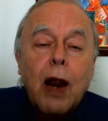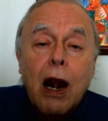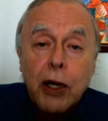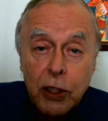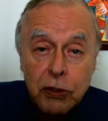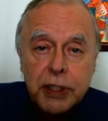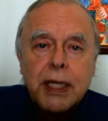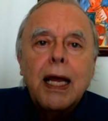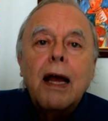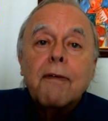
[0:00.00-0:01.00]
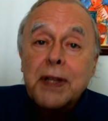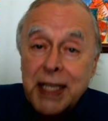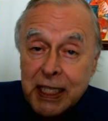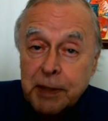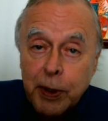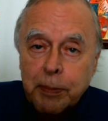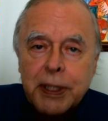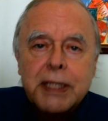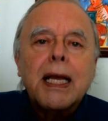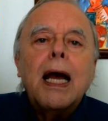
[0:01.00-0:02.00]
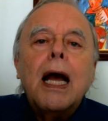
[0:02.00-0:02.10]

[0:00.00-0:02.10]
our use, for this purpose.